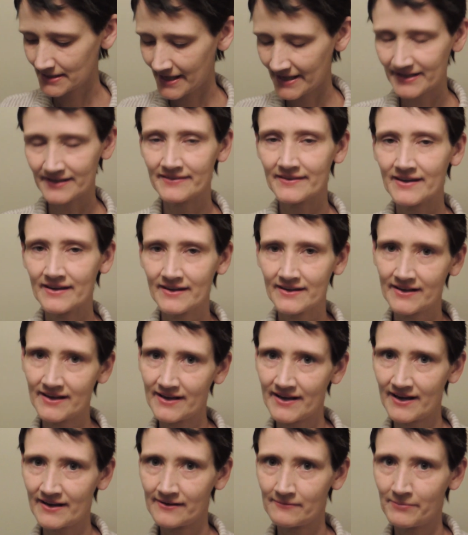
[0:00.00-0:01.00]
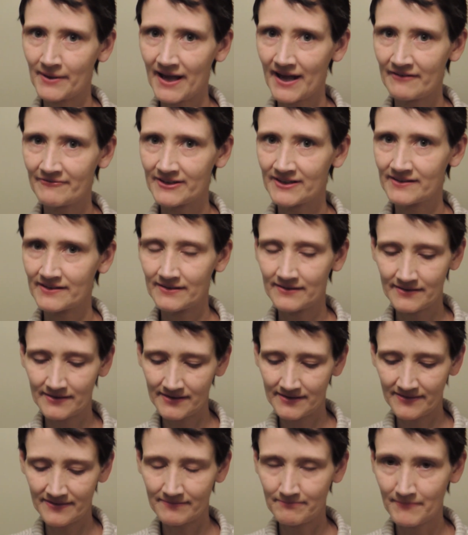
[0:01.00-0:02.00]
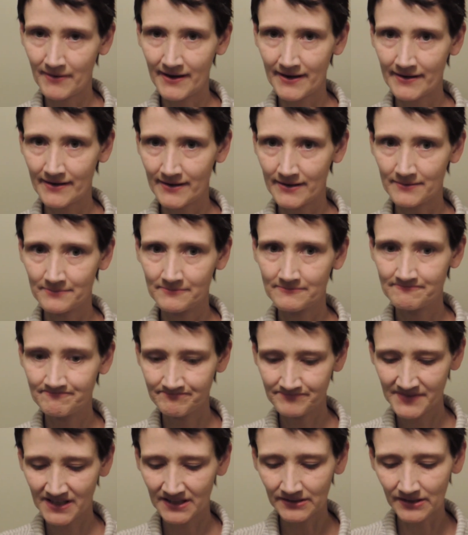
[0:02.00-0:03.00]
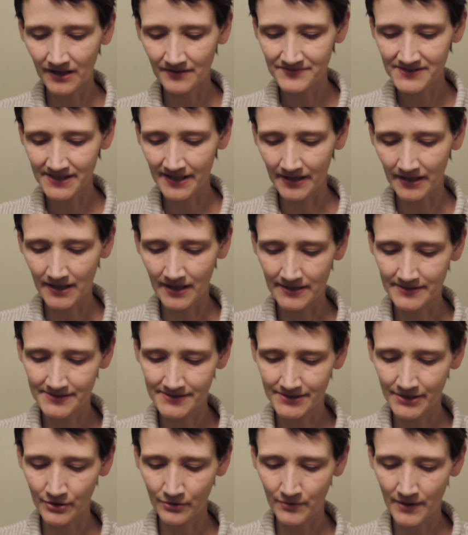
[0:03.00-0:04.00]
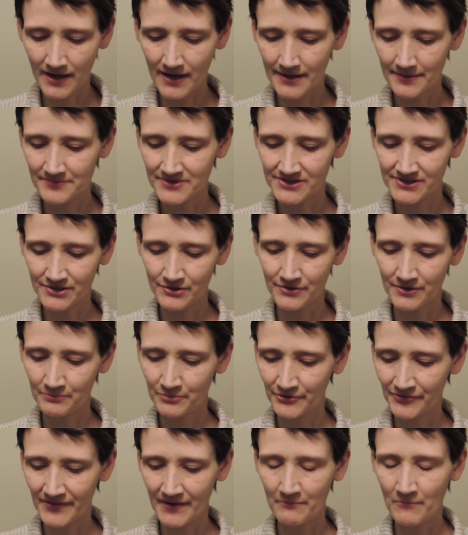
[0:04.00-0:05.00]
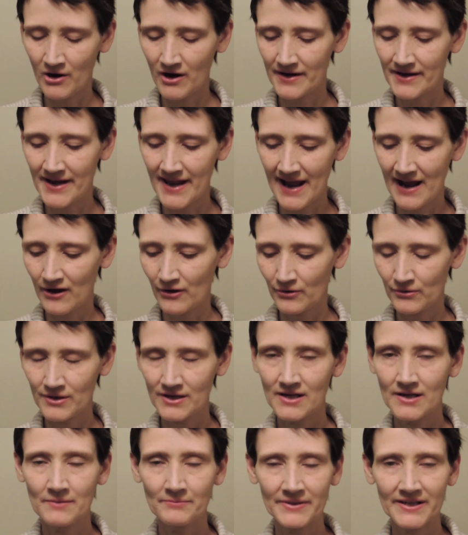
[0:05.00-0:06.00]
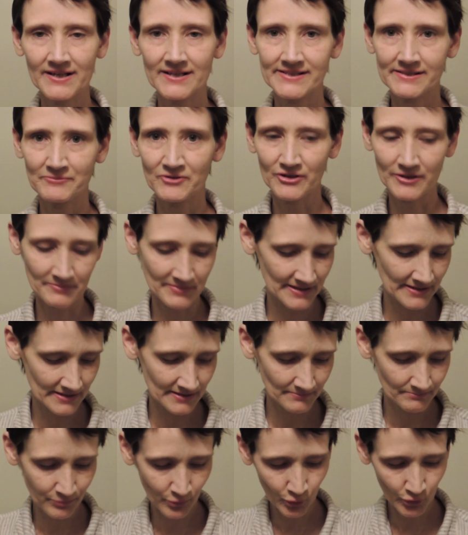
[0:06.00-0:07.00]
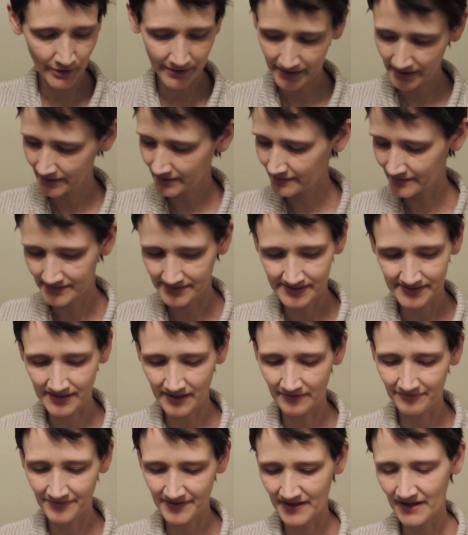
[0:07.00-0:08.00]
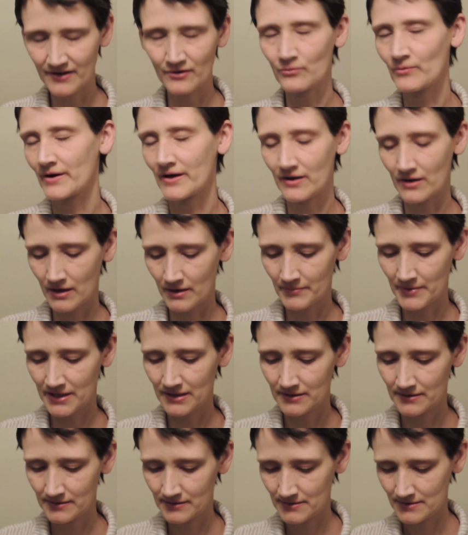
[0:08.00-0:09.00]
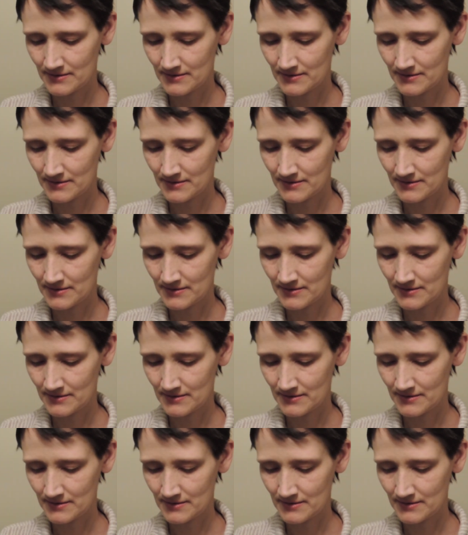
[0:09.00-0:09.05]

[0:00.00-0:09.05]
anything and then end up having my gloves get cut. So I'm just going to put them on now because I'm going to be pouring this stuff and I don't want it on me.